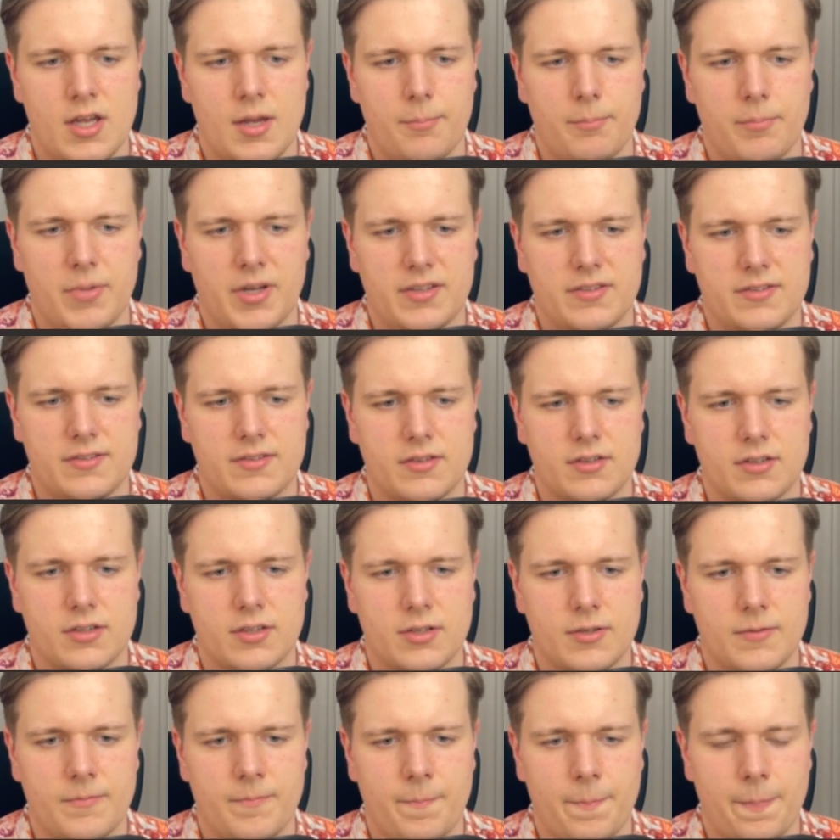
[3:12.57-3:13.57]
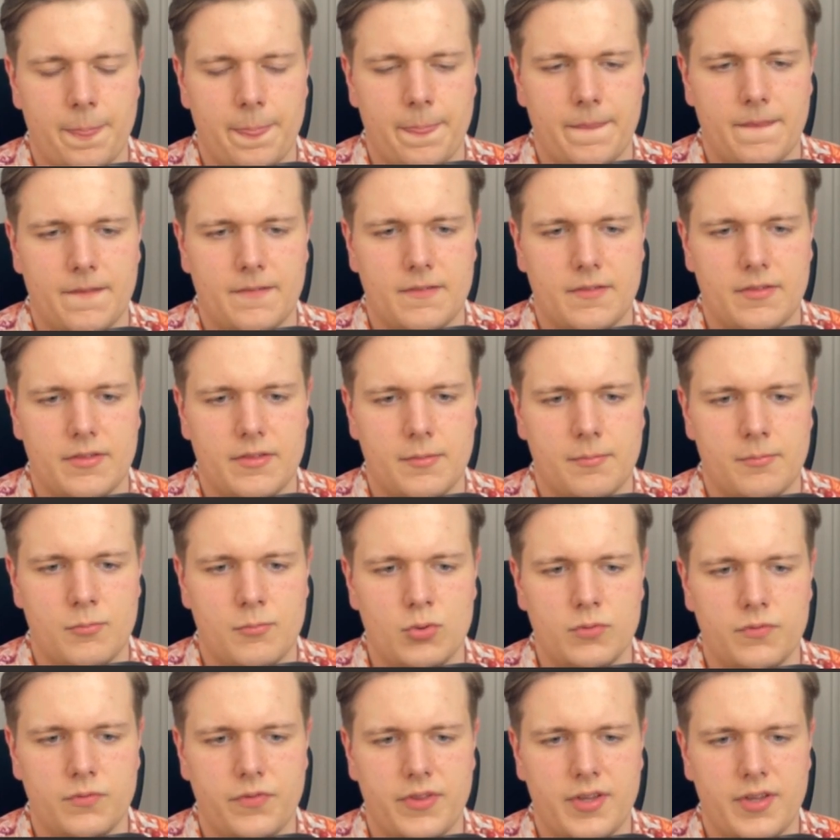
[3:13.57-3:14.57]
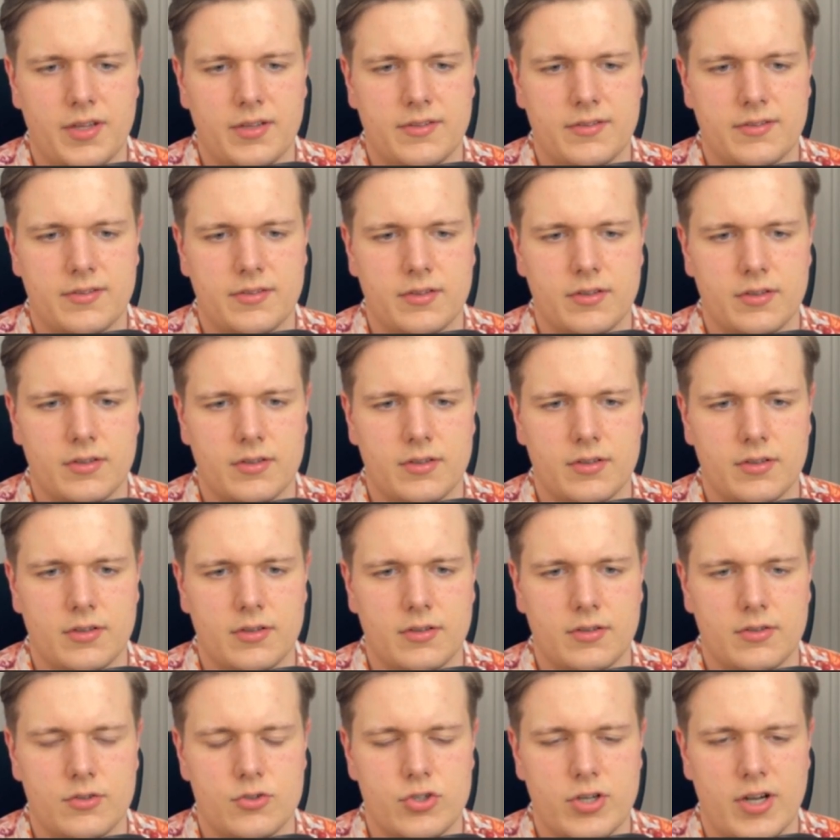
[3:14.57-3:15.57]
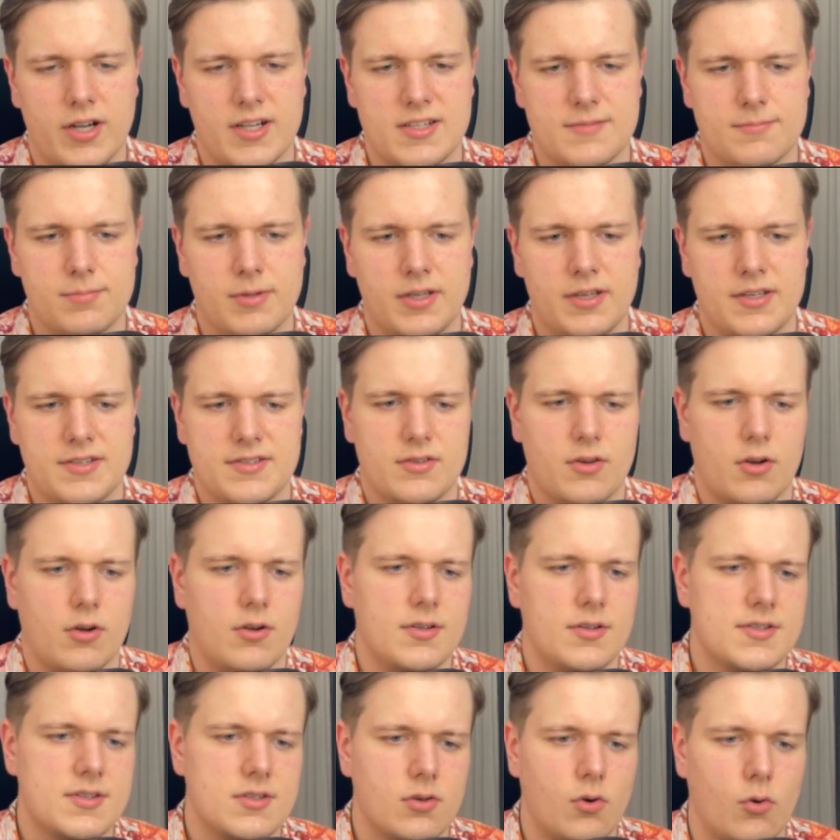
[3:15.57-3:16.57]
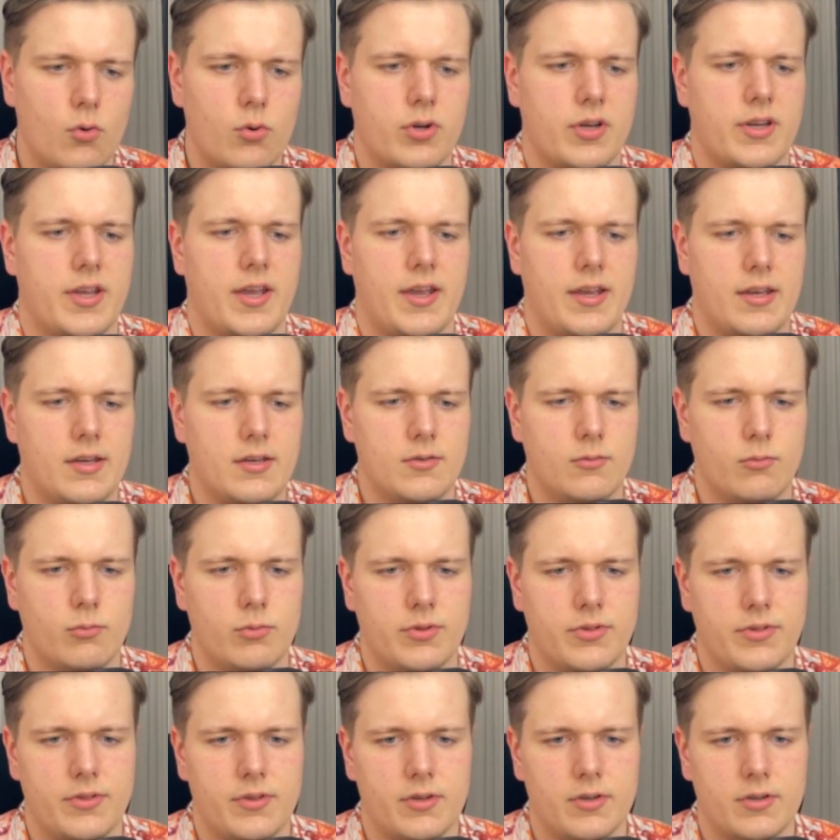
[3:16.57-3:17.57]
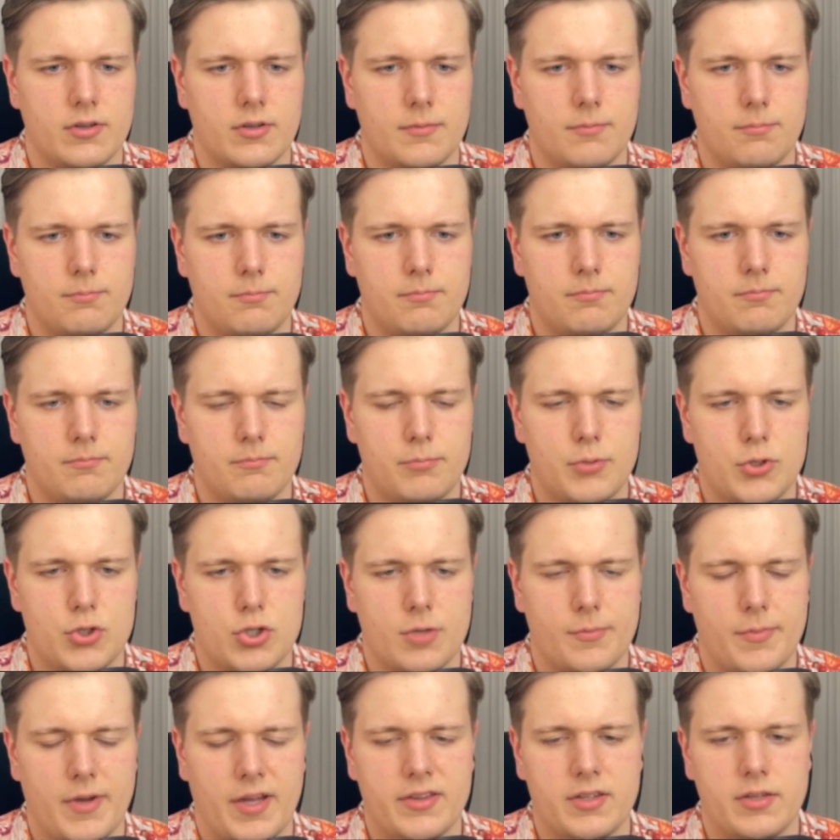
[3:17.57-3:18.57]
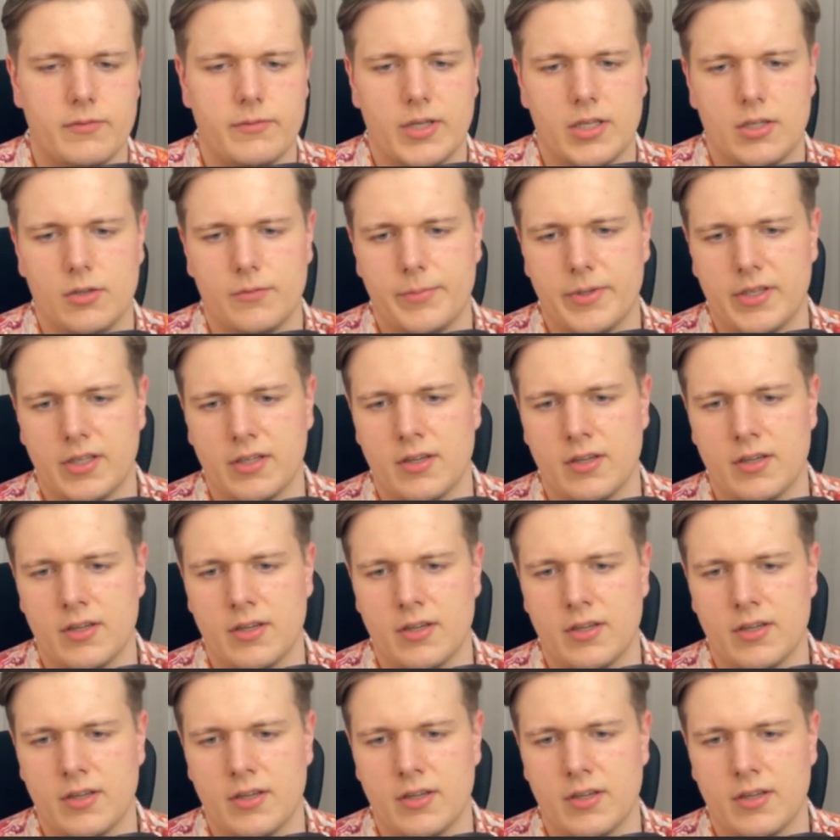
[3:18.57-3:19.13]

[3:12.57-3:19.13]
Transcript: But the move that Charles played is also okay, with bishop undeveloping